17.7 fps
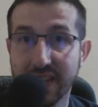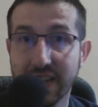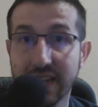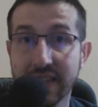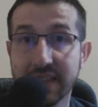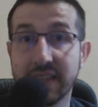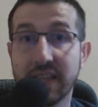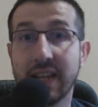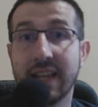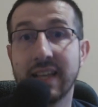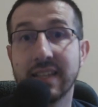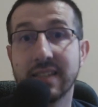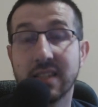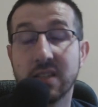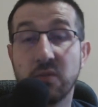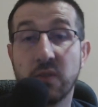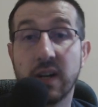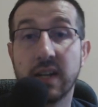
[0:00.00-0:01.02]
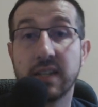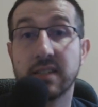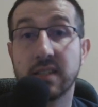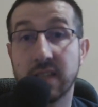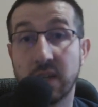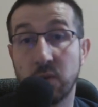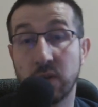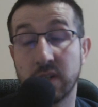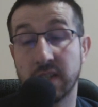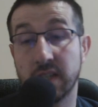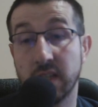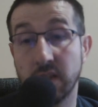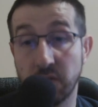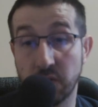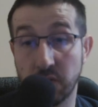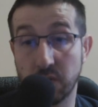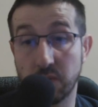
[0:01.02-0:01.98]
The last advice that I want to
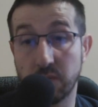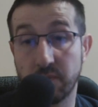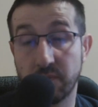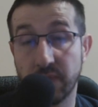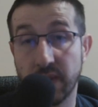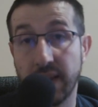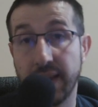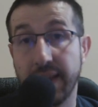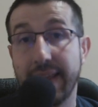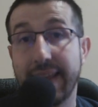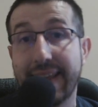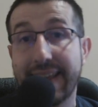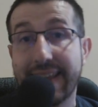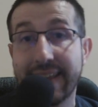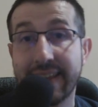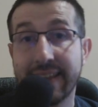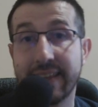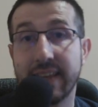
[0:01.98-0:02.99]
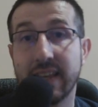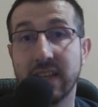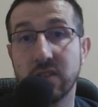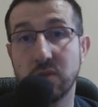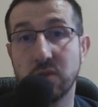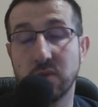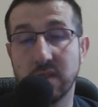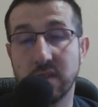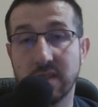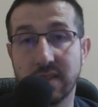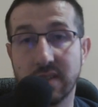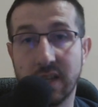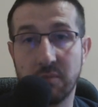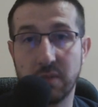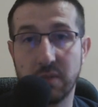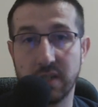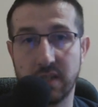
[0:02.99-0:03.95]
give you, in case you see
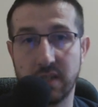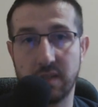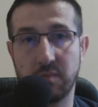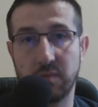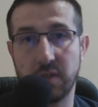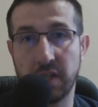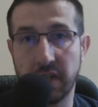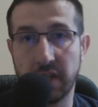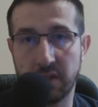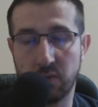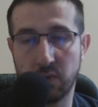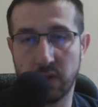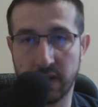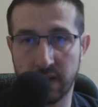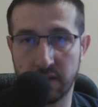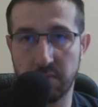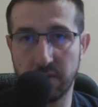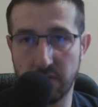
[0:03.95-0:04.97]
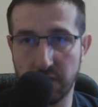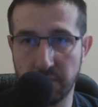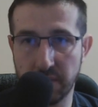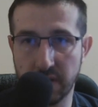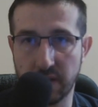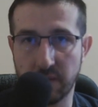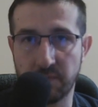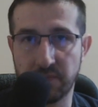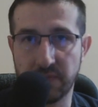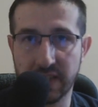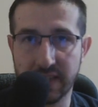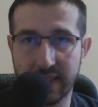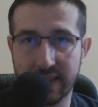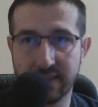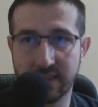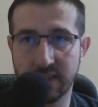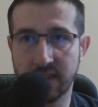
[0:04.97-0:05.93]
somebody in ranked PvP that
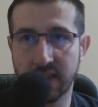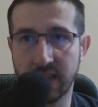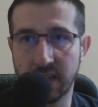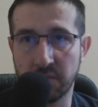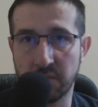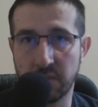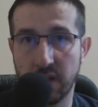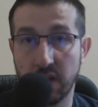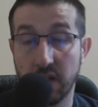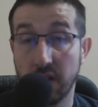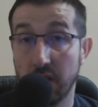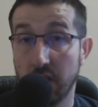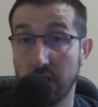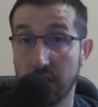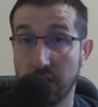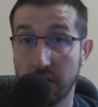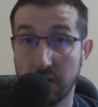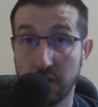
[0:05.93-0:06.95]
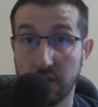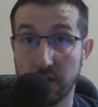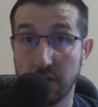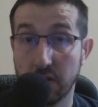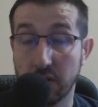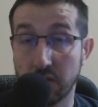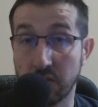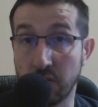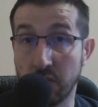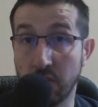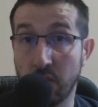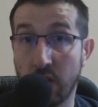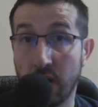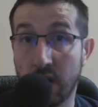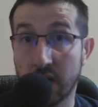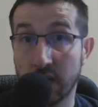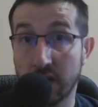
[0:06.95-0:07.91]
has the name no
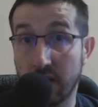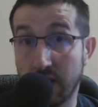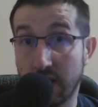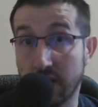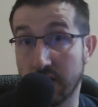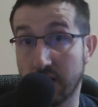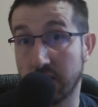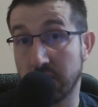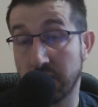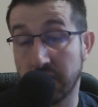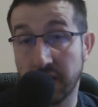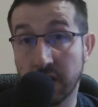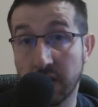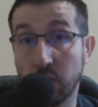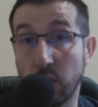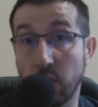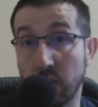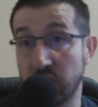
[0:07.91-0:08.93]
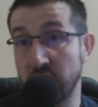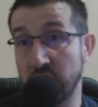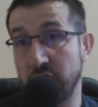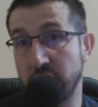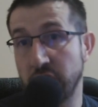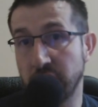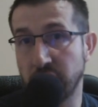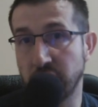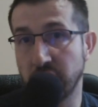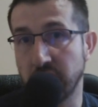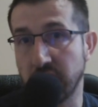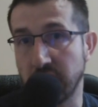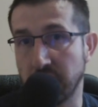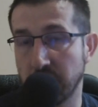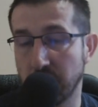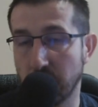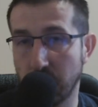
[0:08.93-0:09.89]
RR equals
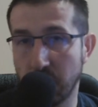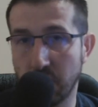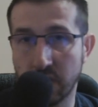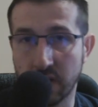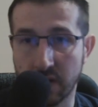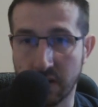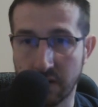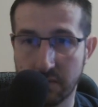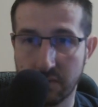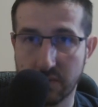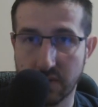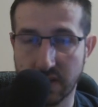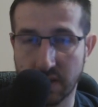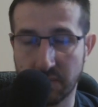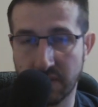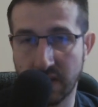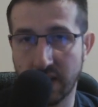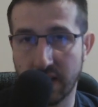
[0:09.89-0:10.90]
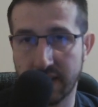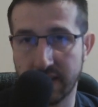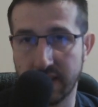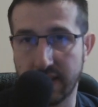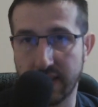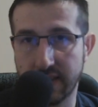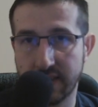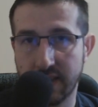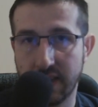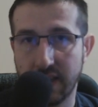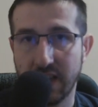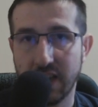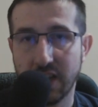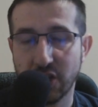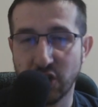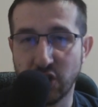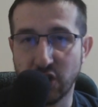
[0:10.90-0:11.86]
GG or something like that,
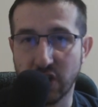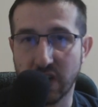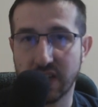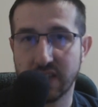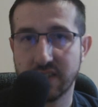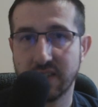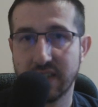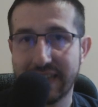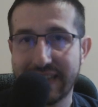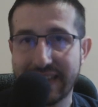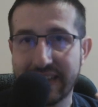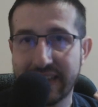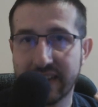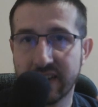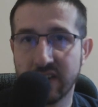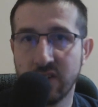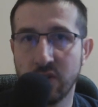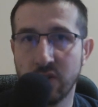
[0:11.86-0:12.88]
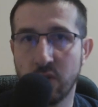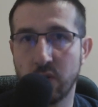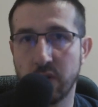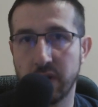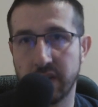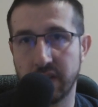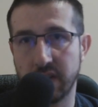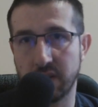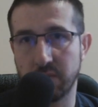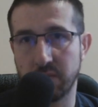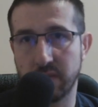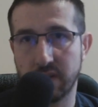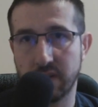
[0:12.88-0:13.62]
just ignore him.